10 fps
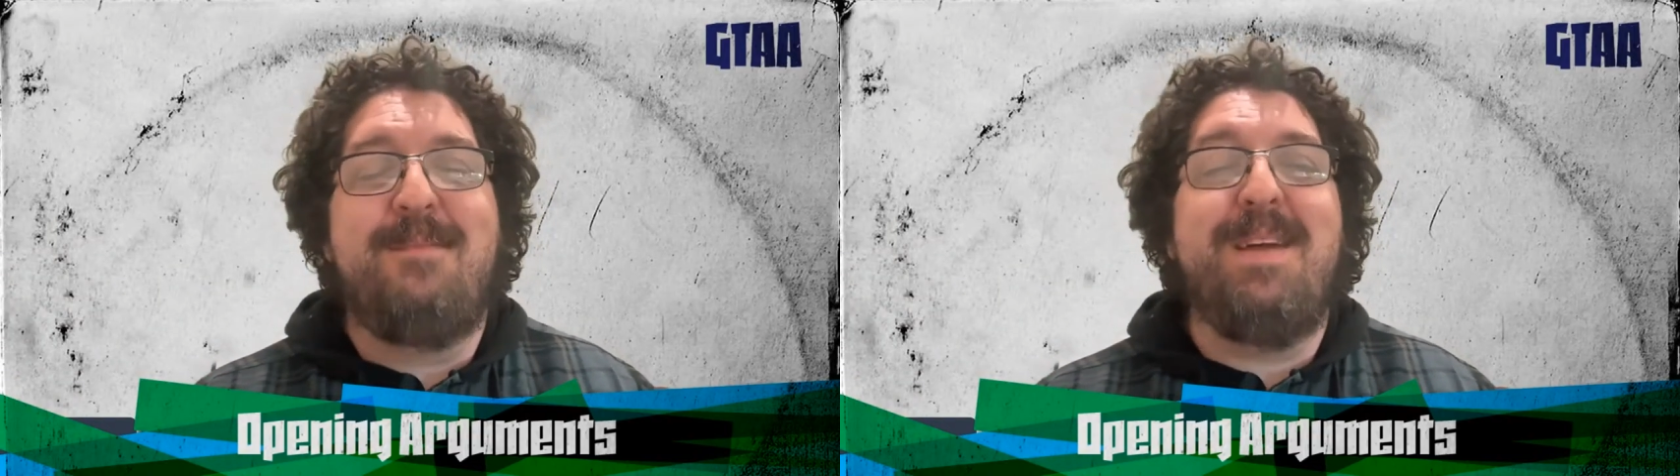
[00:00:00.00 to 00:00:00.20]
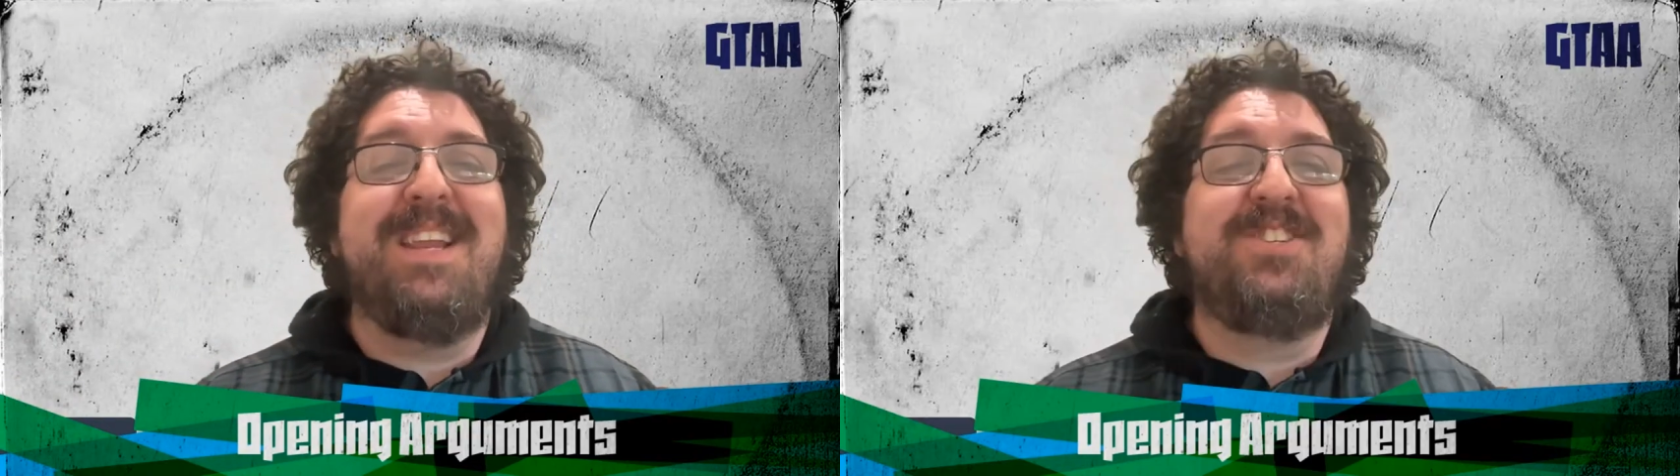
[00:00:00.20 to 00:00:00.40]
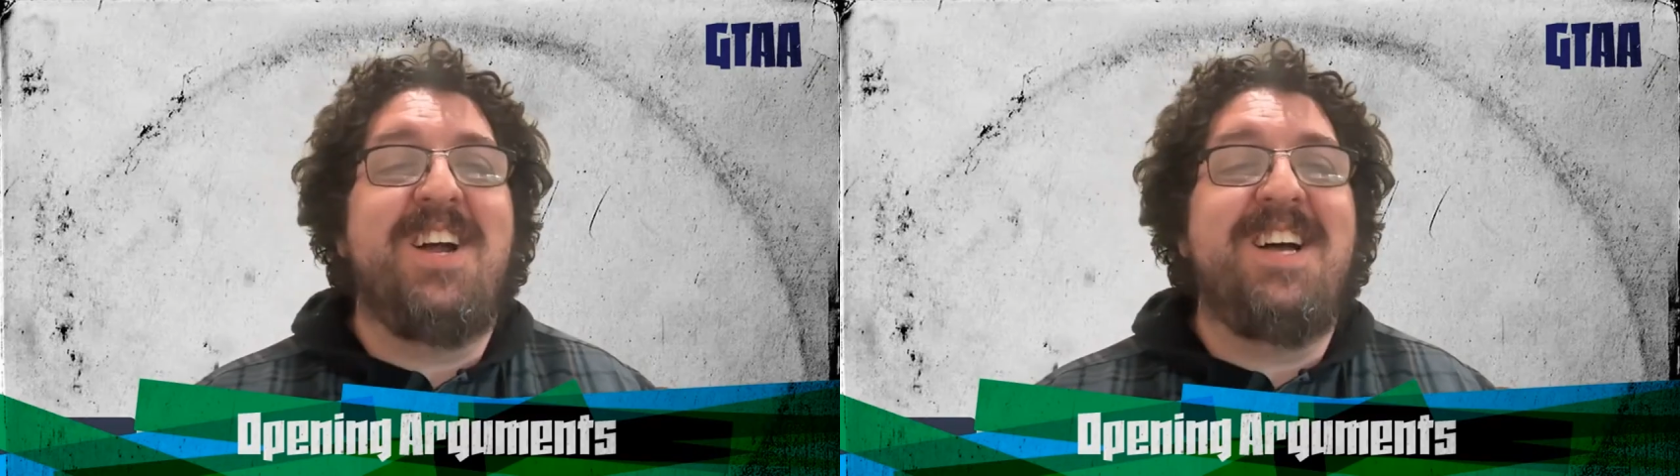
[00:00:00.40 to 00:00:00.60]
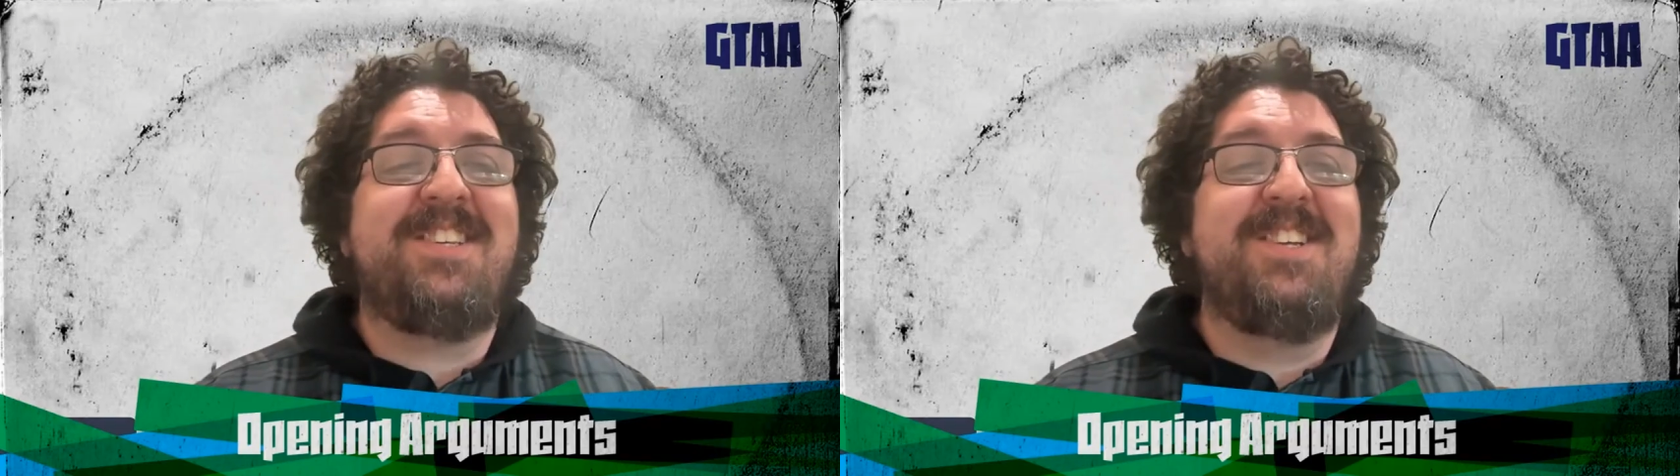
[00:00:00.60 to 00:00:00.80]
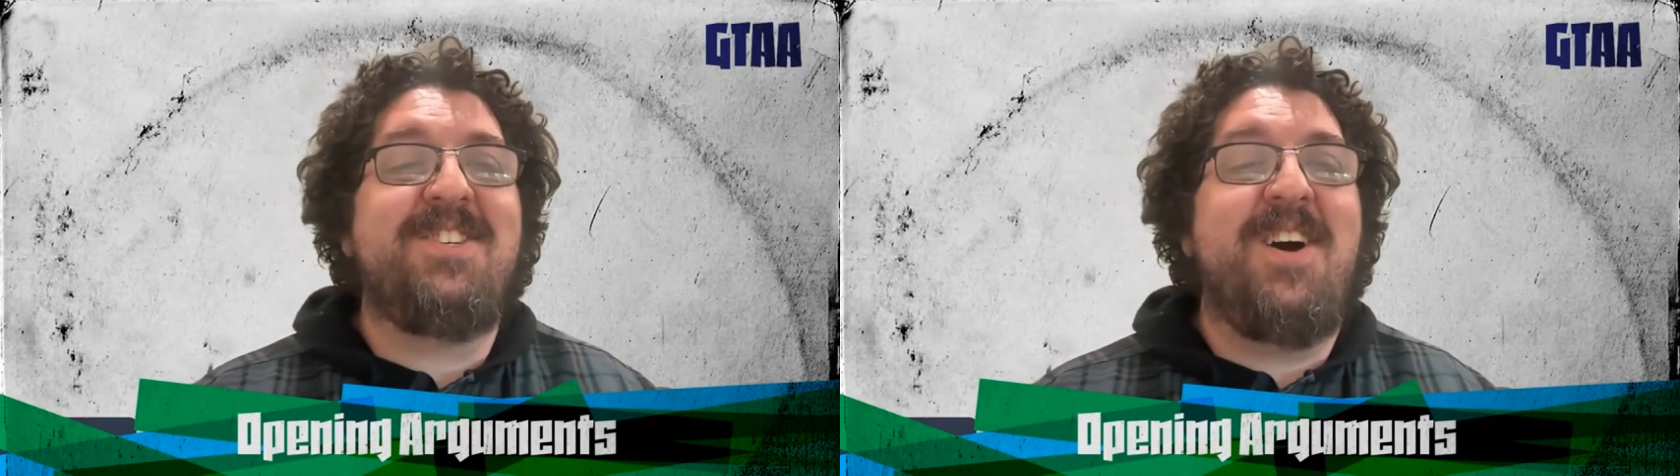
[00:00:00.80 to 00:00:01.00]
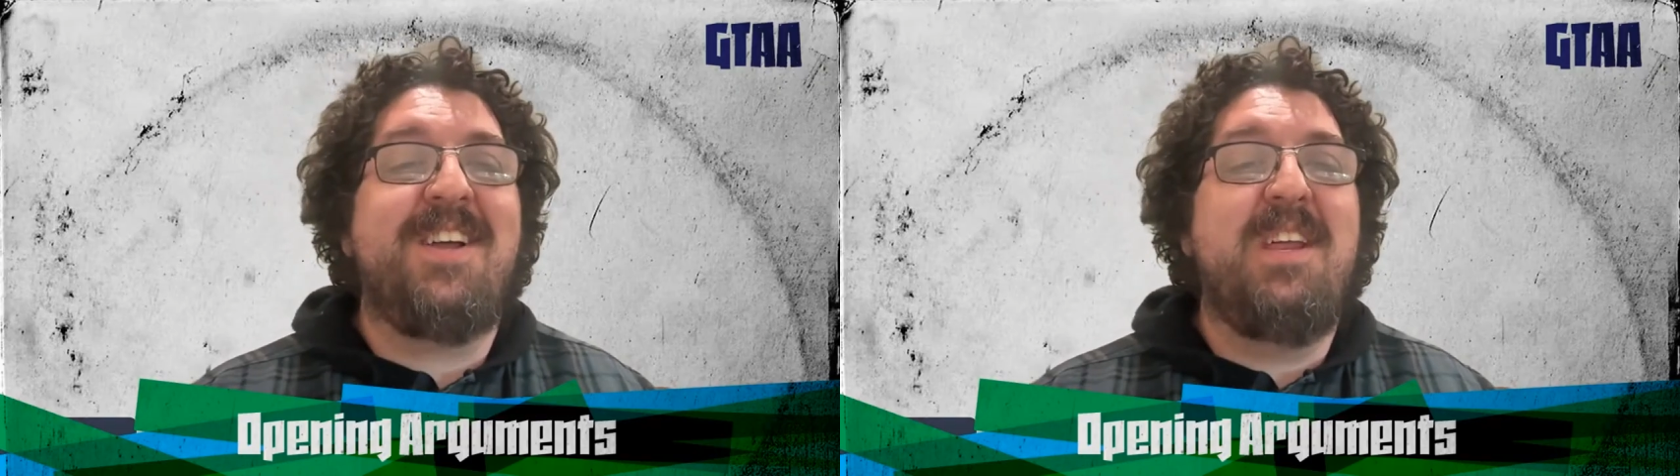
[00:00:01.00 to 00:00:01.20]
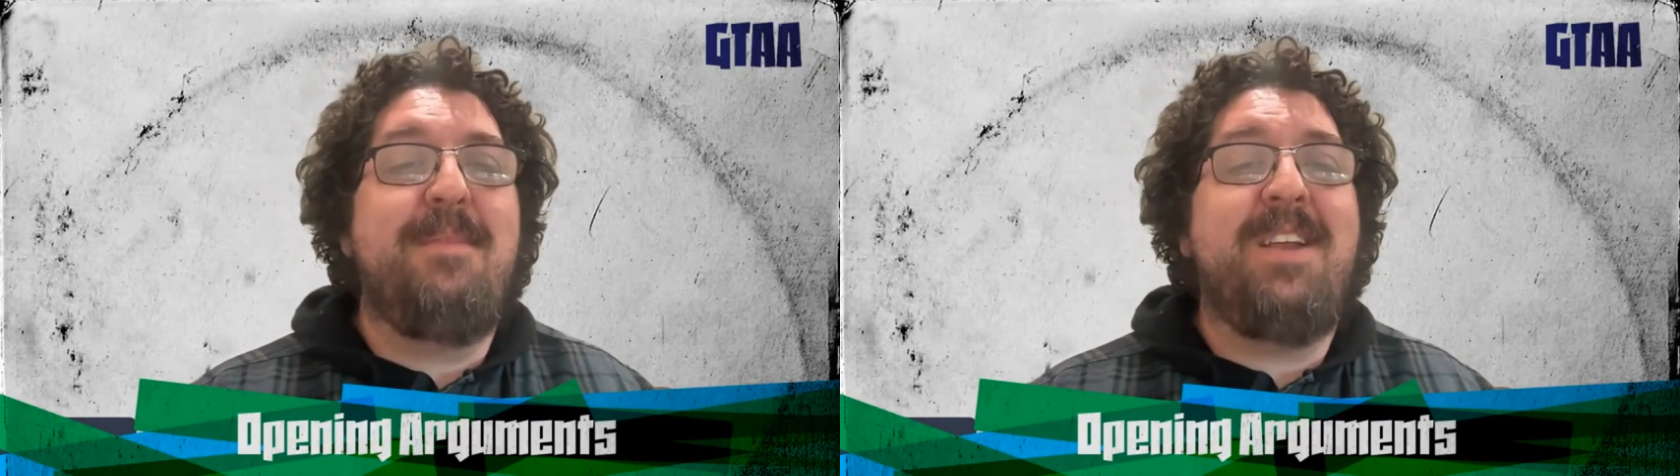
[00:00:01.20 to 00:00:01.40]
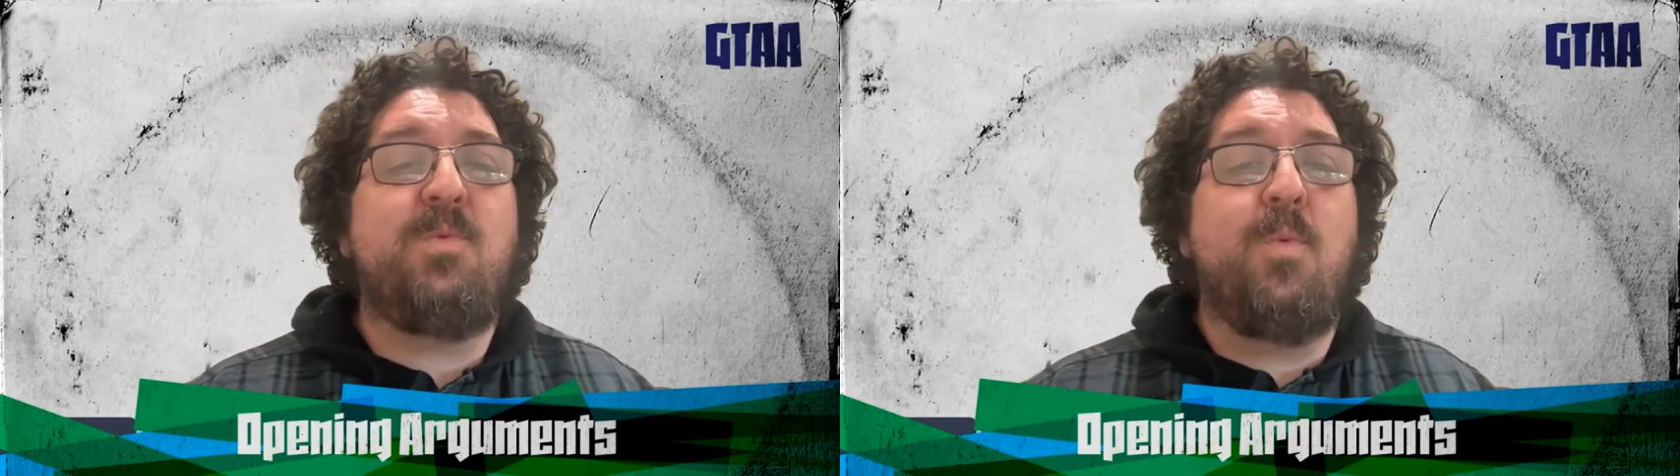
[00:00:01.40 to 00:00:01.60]
Benny Johnson is talking
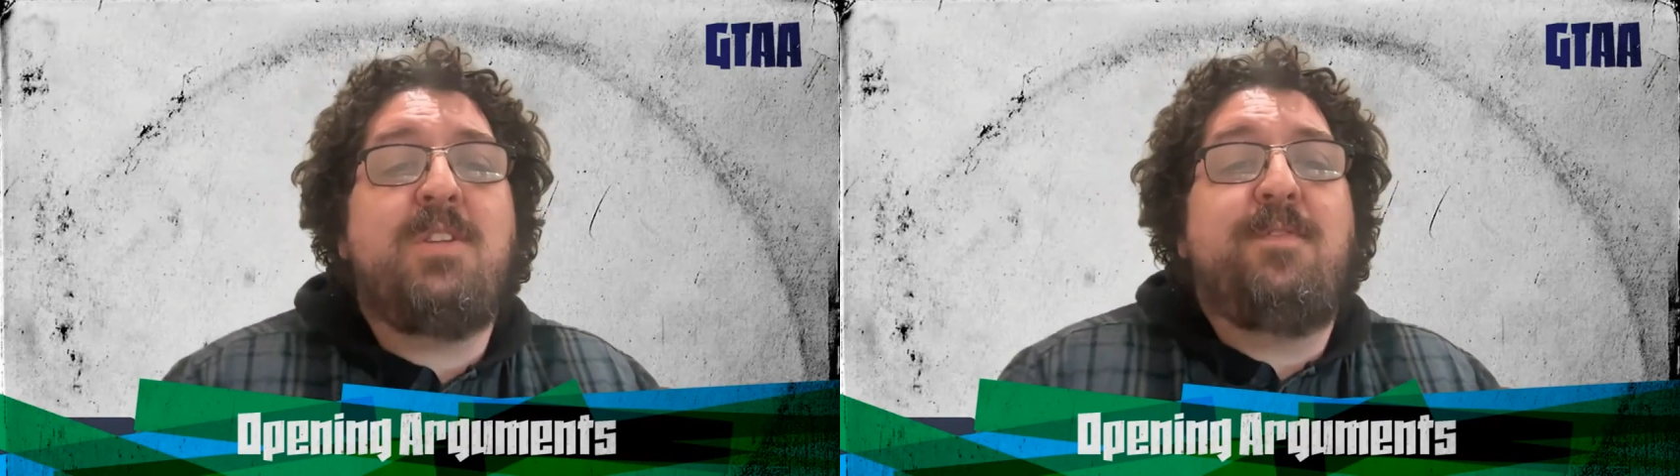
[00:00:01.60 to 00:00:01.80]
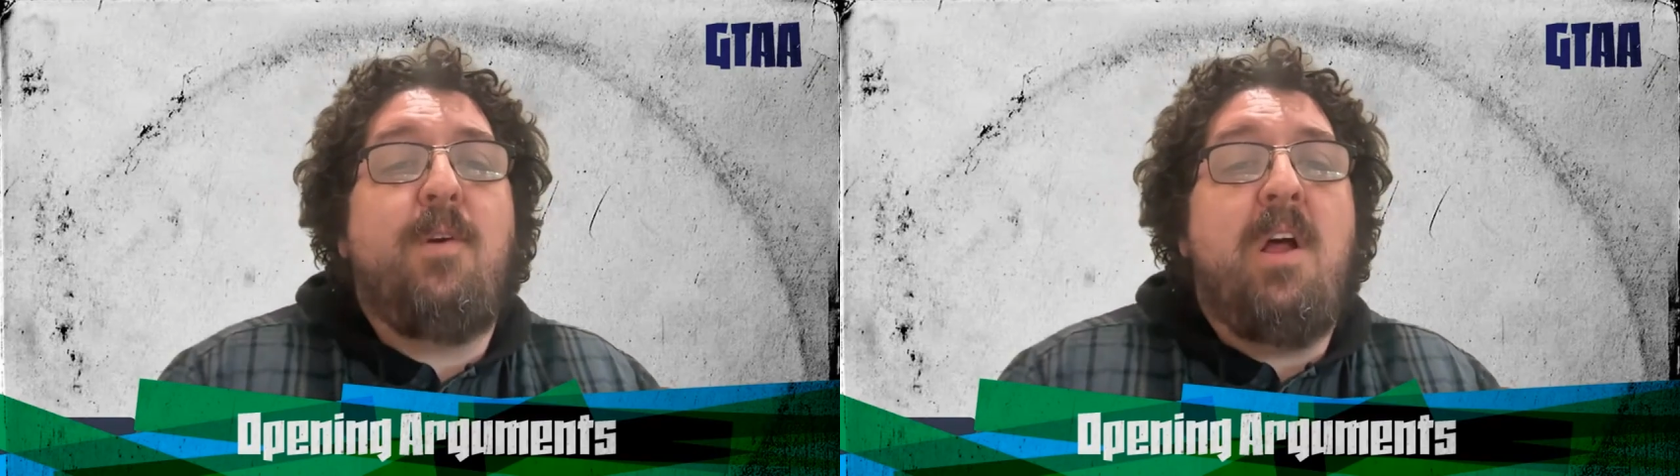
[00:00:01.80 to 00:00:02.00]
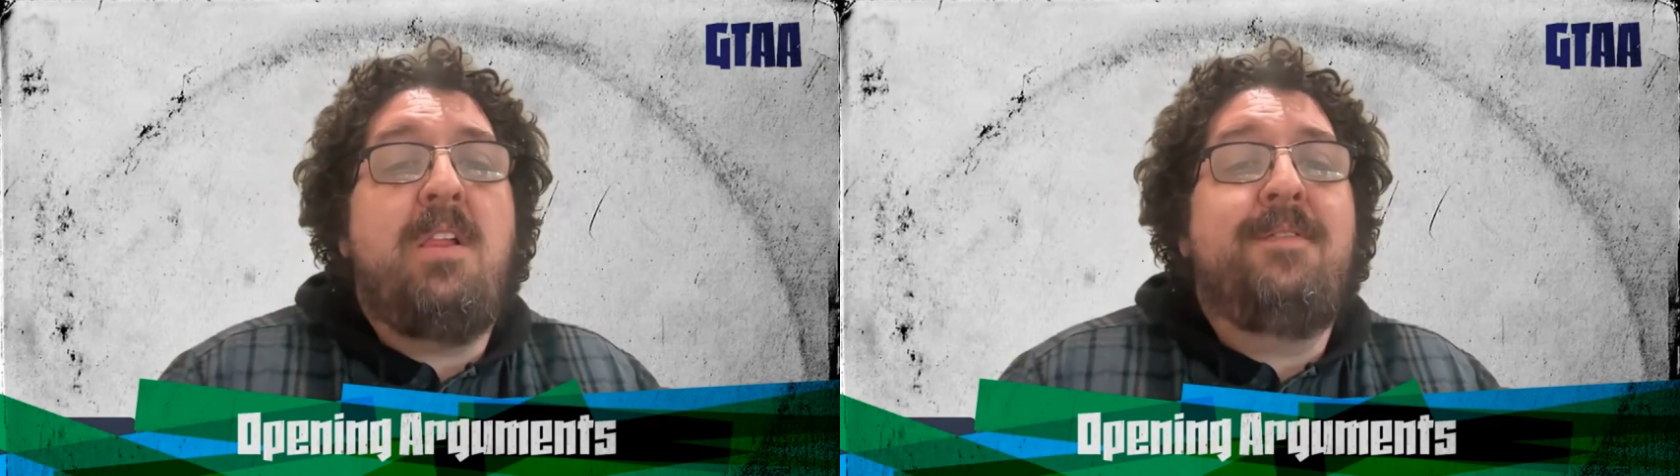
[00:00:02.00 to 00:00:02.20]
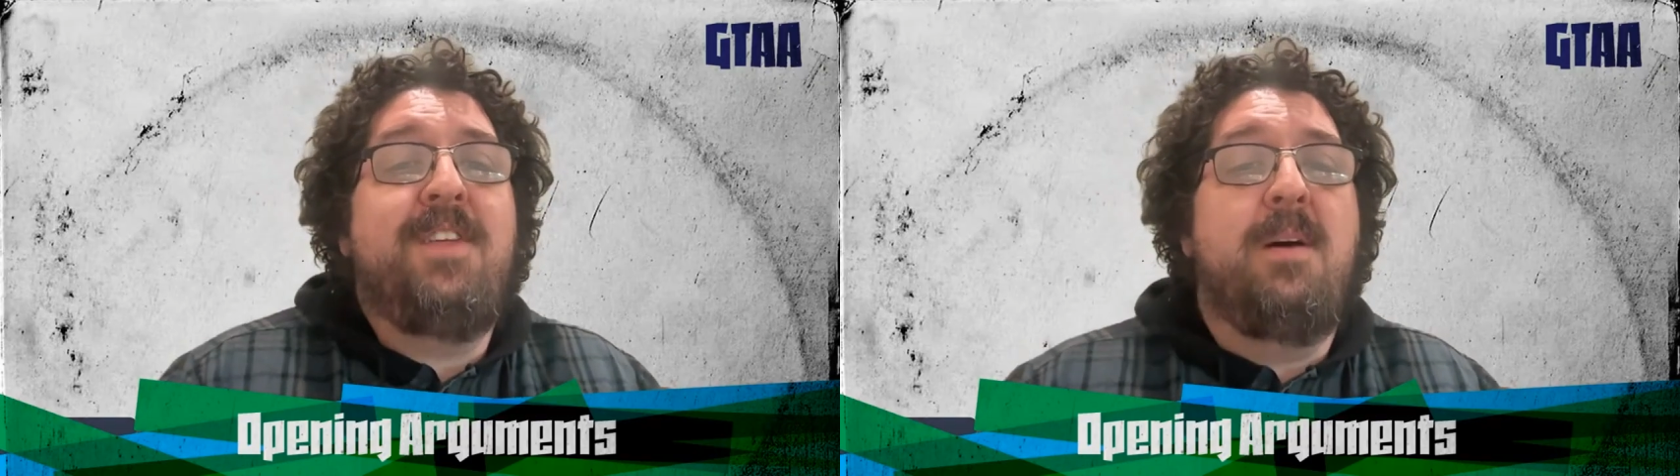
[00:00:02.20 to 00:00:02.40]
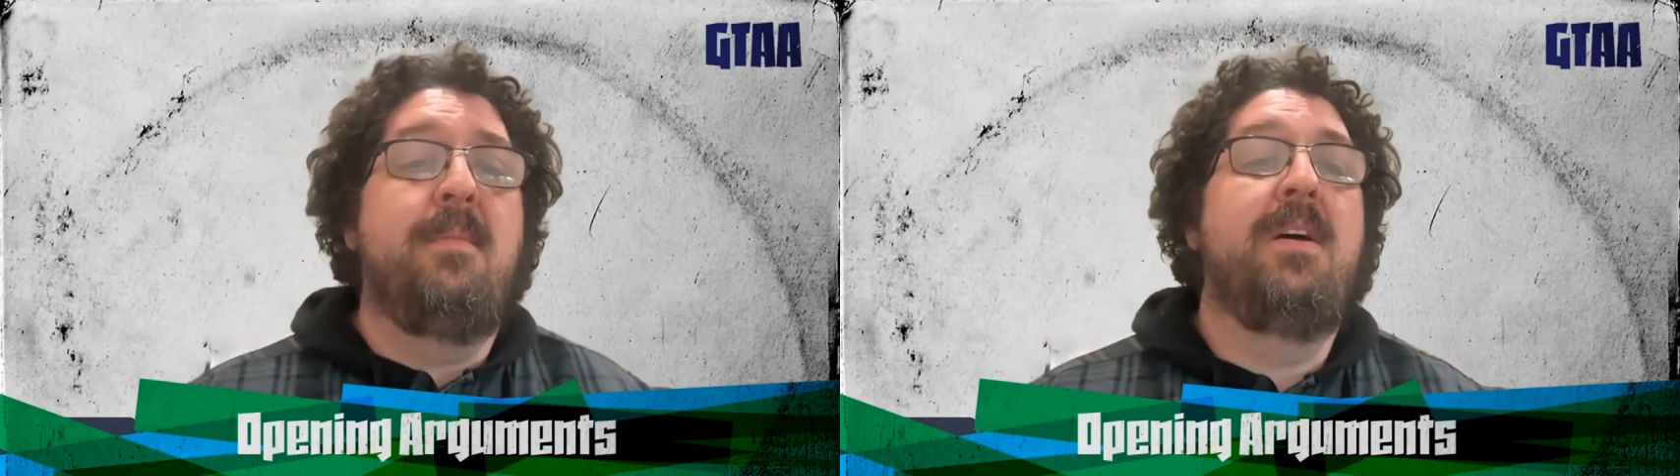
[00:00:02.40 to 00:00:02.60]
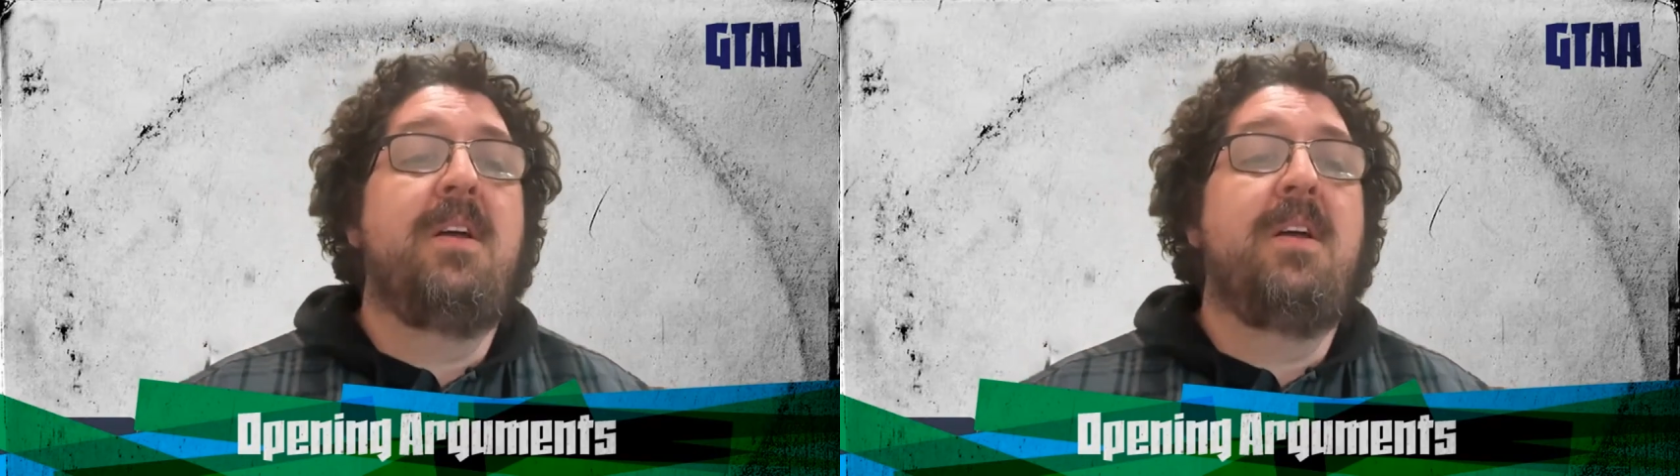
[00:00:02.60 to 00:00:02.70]
about. It's worse for all of them.